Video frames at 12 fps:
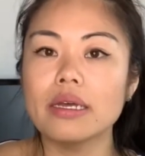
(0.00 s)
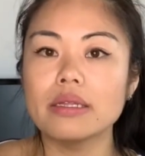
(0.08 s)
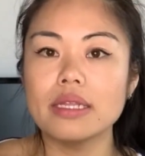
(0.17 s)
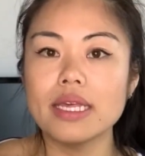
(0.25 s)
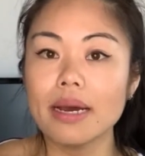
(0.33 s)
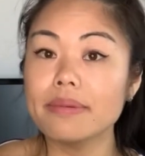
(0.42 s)

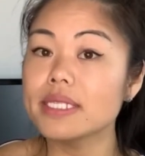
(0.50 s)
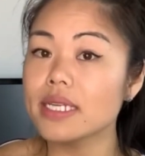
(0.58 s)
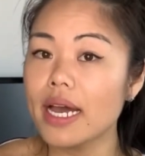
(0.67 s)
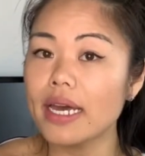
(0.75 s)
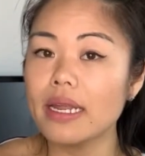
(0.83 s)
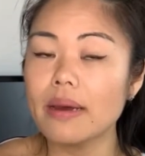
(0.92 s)
The
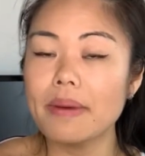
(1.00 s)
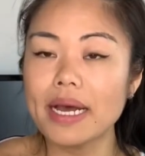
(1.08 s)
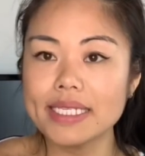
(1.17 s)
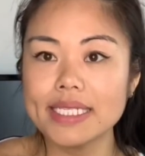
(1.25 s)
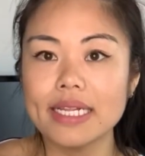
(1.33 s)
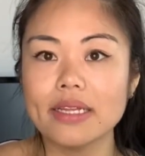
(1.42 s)
upside about
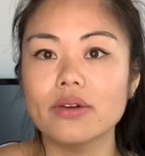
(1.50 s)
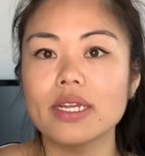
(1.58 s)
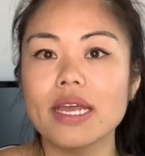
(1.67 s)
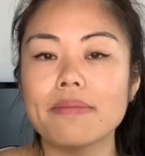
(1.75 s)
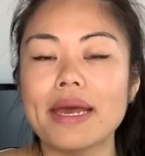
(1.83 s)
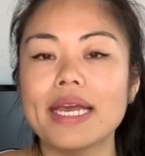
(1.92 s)
selling on
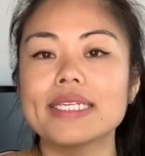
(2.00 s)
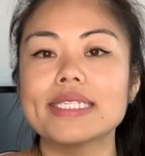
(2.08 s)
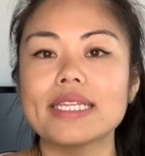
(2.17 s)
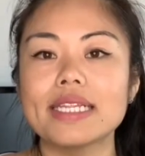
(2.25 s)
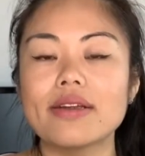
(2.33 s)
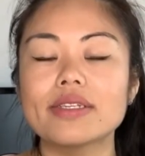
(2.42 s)
eBay is
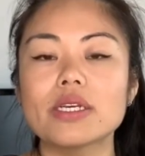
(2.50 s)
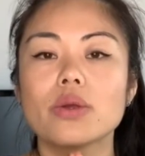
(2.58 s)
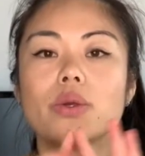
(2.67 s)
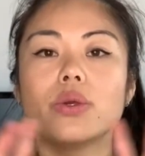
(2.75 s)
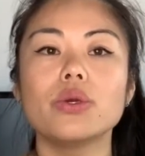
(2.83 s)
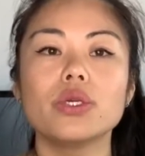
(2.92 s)
that there is a
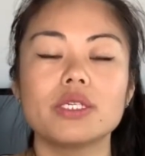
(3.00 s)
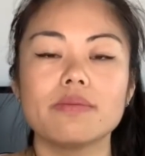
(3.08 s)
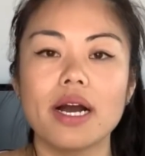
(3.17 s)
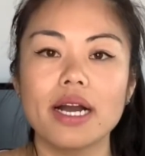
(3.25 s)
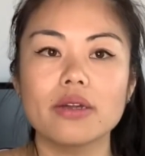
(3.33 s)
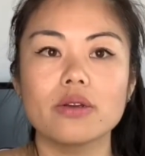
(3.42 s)
huge
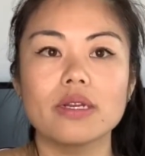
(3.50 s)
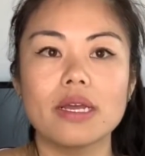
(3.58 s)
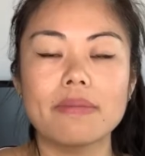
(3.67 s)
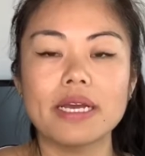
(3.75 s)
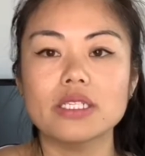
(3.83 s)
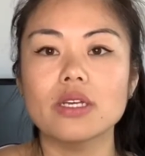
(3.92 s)
market on
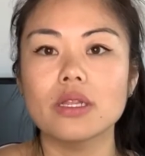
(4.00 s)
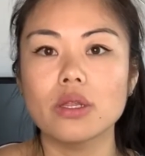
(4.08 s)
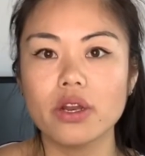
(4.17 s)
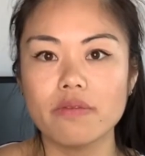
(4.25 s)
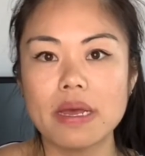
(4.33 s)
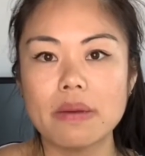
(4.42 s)
eBay. So a
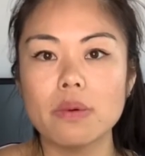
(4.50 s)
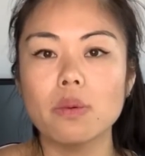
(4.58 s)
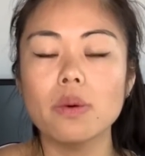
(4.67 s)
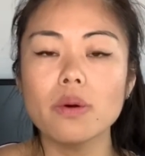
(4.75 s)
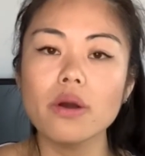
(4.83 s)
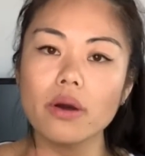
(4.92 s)
lot of people
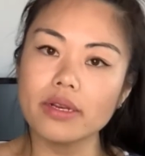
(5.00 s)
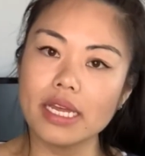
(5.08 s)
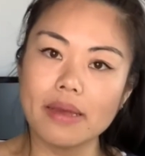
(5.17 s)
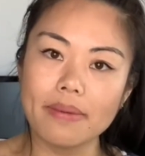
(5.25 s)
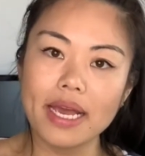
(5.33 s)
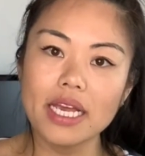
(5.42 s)
will go on
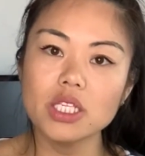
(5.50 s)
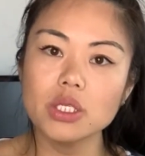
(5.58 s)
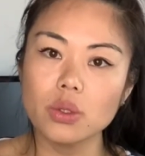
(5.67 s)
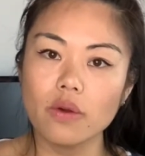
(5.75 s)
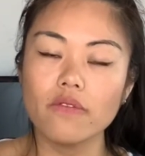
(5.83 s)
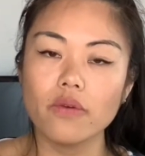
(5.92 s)
eBay to
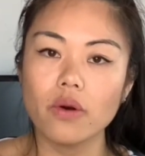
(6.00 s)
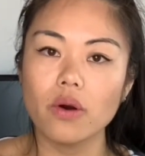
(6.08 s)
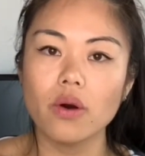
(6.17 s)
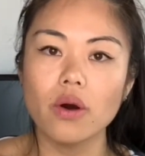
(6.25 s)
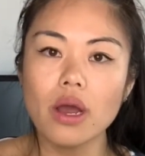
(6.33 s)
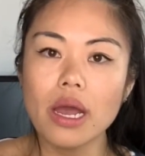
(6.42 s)
look
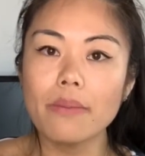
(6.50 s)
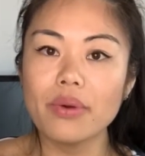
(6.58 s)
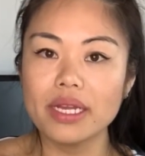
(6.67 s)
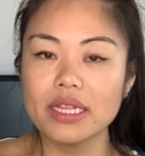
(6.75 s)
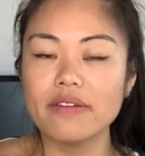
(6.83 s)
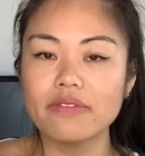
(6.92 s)
for
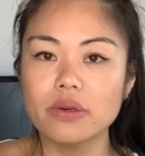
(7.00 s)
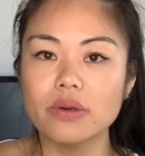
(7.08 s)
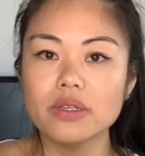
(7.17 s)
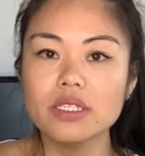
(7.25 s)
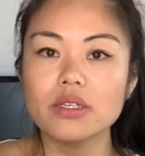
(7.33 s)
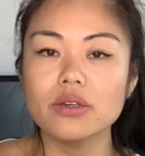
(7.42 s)
pre-loved
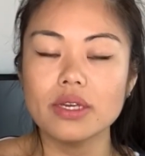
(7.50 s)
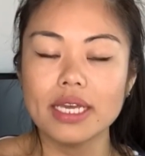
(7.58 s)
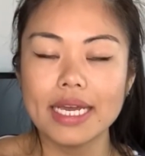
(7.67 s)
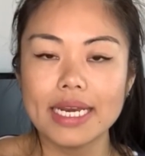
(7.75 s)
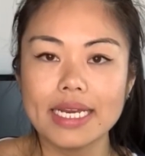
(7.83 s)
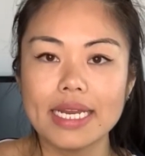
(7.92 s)
goods. So you
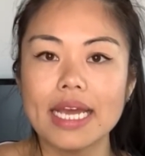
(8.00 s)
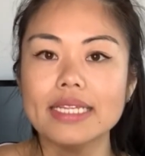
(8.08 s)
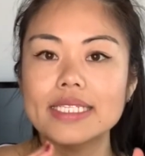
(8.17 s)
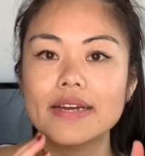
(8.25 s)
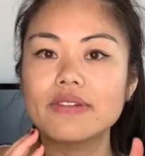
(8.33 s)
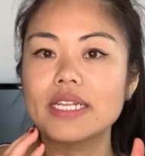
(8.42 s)
can
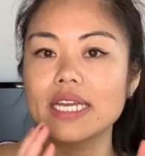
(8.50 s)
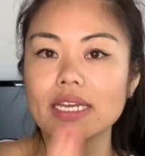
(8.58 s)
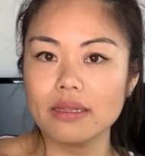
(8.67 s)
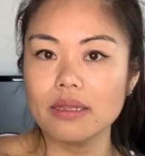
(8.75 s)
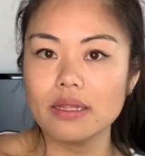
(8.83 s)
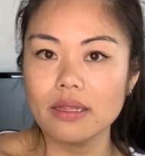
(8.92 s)
definitely
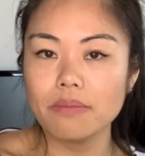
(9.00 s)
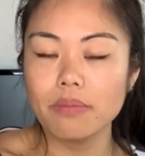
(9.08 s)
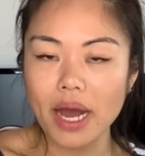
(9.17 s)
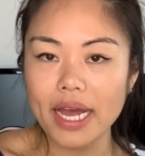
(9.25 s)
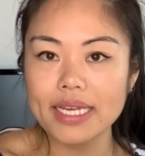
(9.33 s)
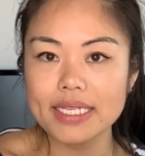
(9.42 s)
get
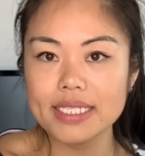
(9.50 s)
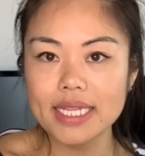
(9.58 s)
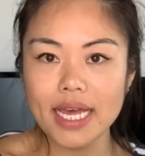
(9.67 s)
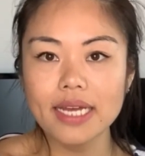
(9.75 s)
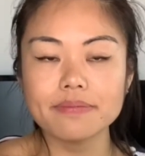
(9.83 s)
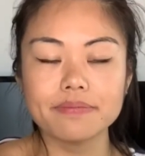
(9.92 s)
buyers
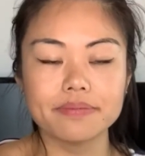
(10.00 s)
there.